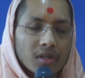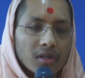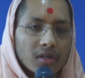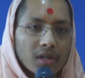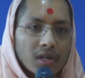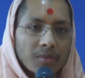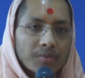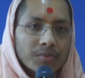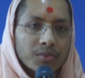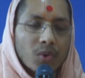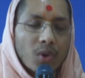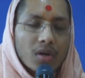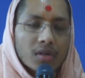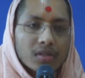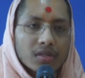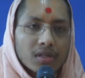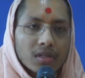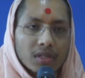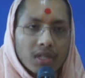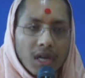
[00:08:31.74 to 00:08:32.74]
up to
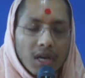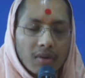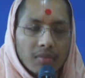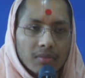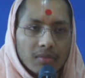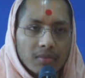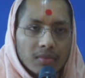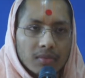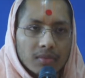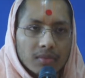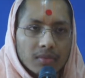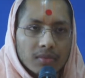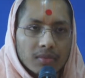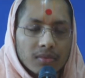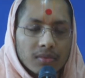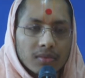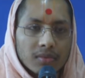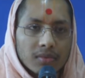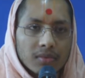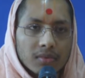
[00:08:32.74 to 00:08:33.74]
Akshardham,
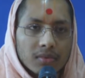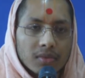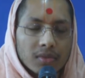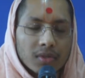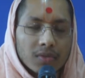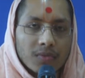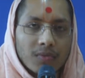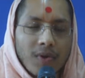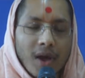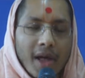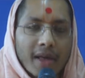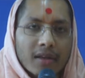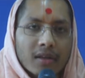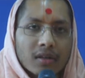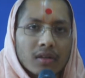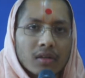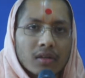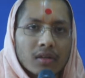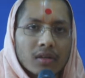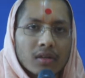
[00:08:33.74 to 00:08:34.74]
the
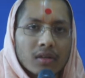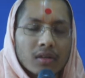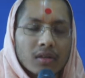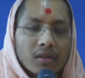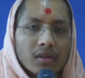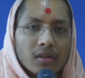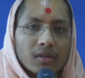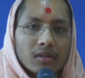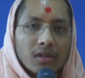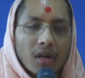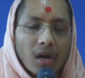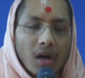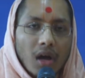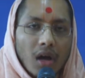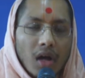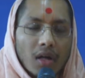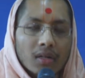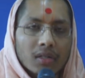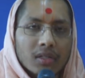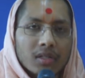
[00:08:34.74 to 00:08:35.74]

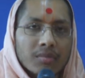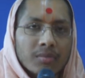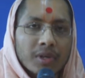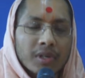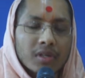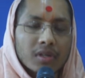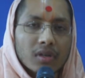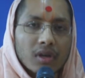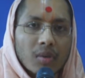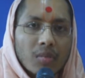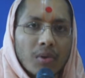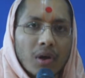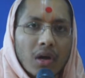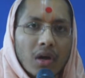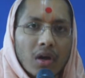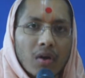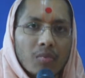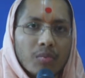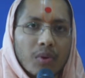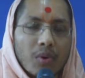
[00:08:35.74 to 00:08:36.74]
ultimate abode
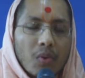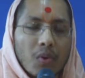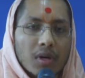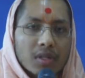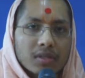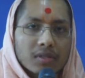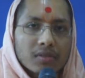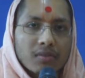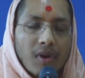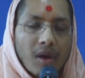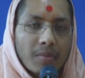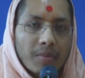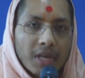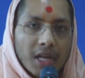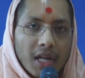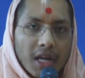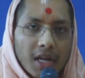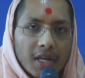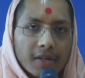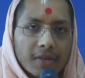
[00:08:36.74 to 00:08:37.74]
of Bhagwan
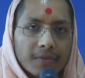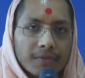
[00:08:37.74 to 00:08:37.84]
Swaminarayan.